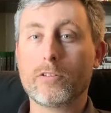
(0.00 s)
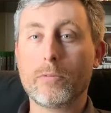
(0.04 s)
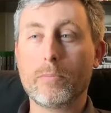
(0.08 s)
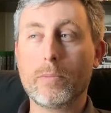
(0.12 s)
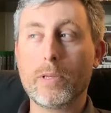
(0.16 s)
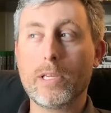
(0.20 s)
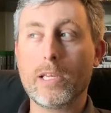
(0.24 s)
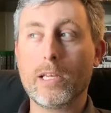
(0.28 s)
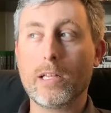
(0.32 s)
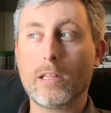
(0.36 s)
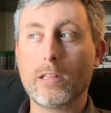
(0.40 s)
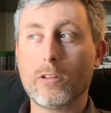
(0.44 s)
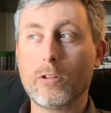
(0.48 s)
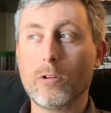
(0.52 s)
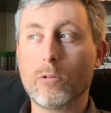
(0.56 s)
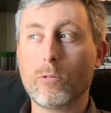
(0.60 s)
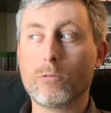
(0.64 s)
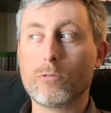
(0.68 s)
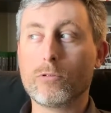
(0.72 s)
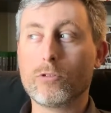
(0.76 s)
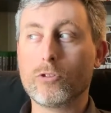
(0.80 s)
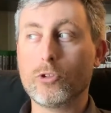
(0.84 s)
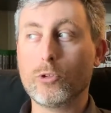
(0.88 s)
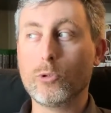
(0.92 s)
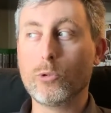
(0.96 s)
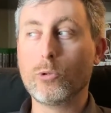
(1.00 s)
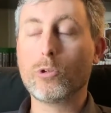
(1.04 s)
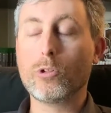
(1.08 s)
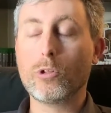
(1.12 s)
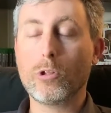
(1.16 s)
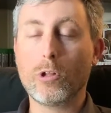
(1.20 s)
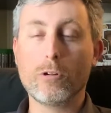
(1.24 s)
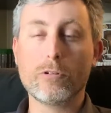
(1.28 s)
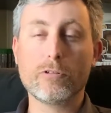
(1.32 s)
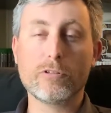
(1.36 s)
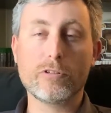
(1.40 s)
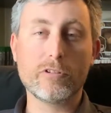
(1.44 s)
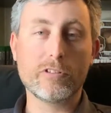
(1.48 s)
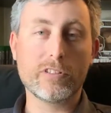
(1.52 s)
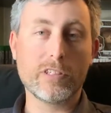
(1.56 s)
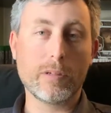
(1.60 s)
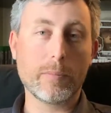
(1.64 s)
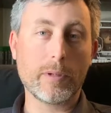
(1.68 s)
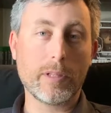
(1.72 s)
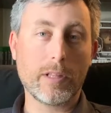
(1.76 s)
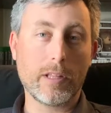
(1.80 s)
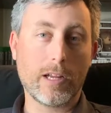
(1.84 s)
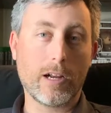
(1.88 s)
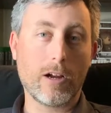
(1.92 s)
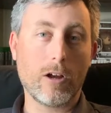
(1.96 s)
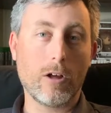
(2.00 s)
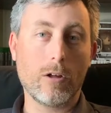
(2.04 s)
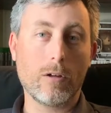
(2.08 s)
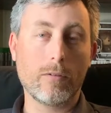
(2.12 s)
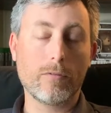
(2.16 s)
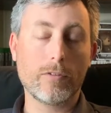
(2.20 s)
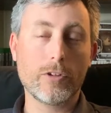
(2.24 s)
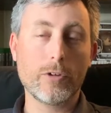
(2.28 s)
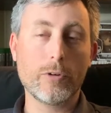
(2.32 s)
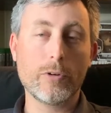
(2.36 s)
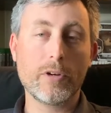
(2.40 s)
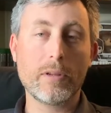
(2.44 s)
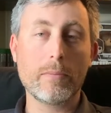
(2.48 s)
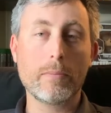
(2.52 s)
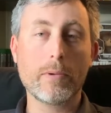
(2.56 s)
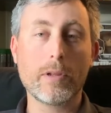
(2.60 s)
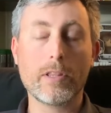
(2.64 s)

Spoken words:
to be a little too close to something like Call of Duty,